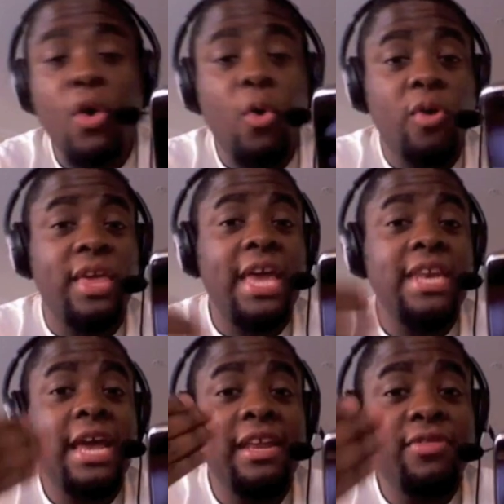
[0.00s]
or the
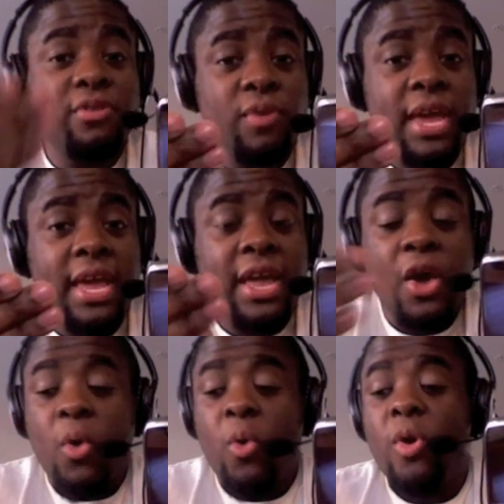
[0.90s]
N93
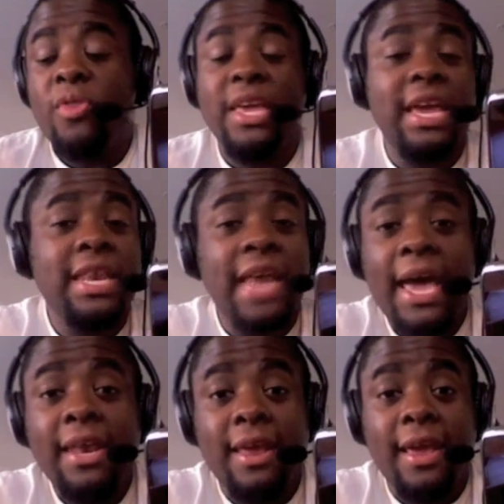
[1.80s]
or the
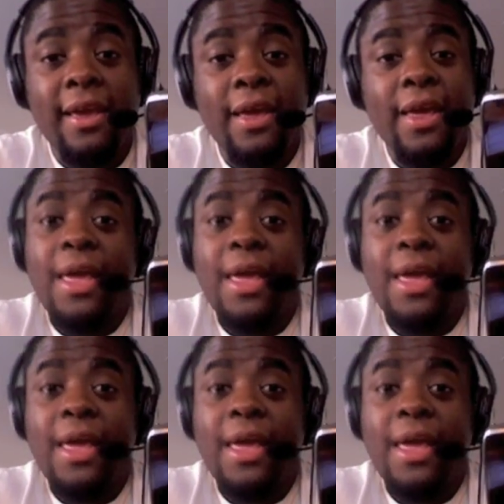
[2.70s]
E90,